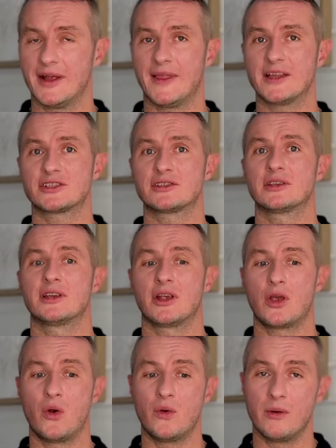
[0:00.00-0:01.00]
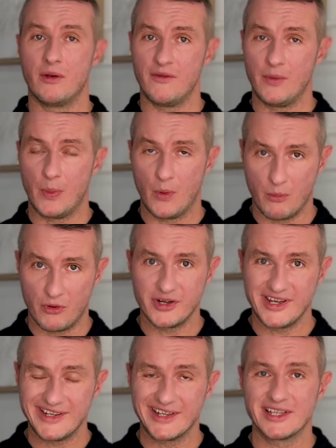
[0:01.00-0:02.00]
Let's go into more
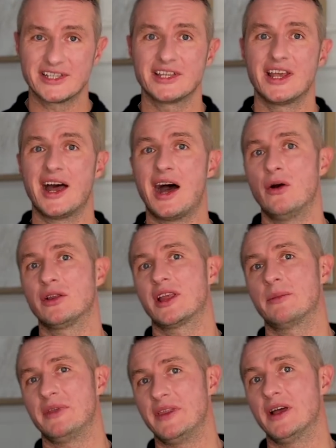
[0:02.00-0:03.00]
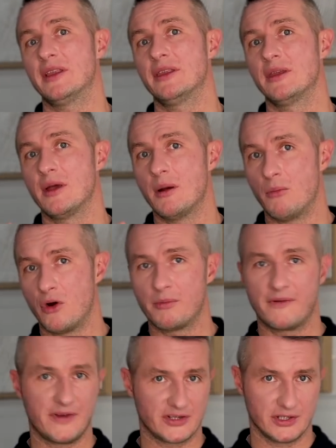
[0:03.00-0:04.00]
details how it can be done more
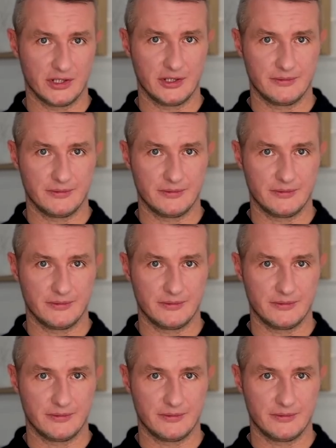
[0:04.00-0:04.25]
professionally.